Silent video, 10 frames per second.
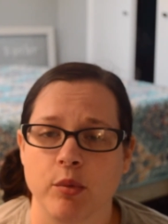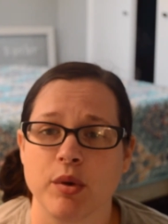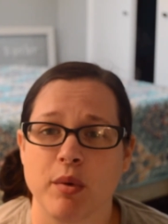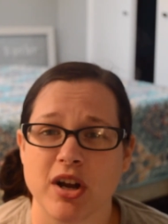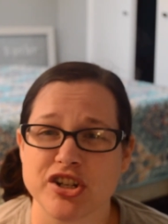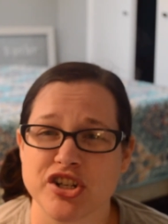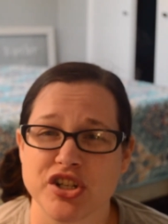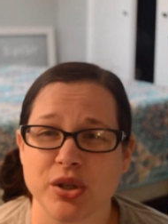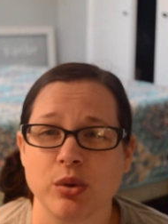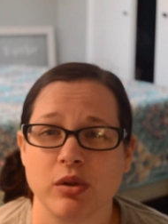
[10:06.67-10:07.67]
We
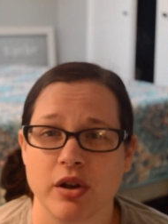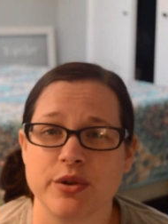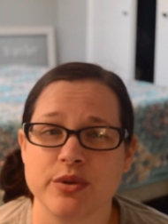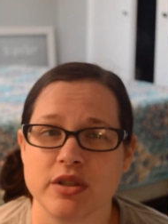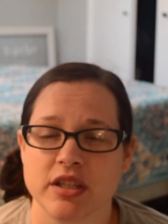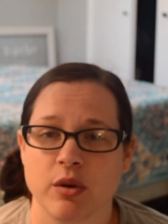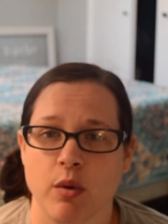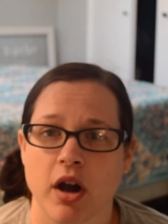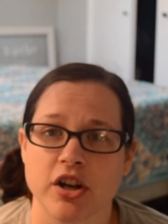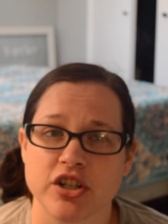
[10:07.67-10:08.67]
washed 2 loads in the
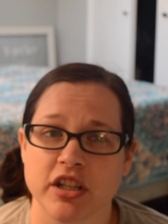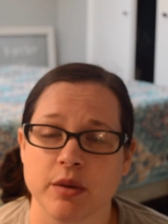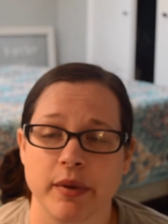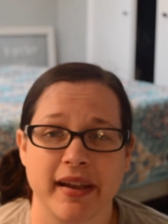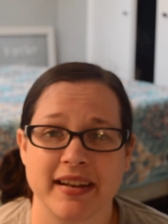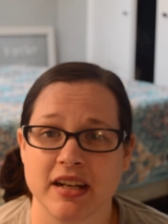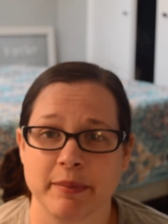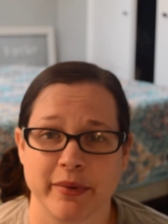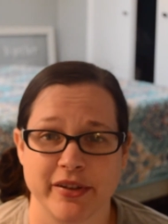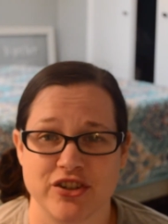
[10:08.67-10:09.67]
wash, and then we ended
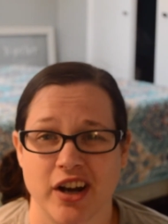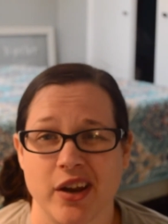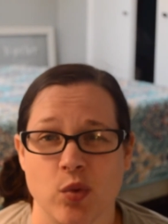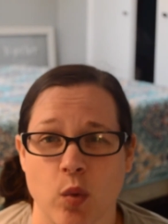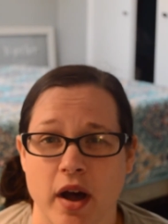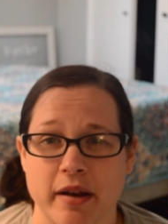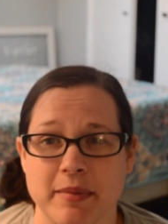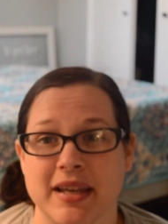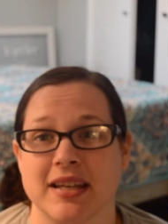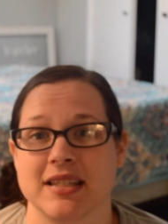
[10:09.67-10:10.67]
up only drying one
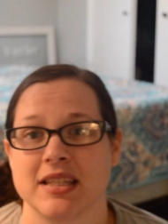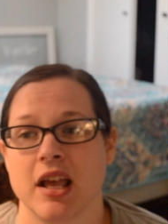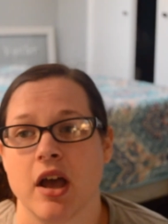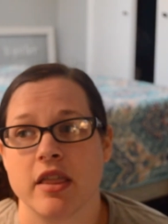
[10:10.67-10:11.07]
because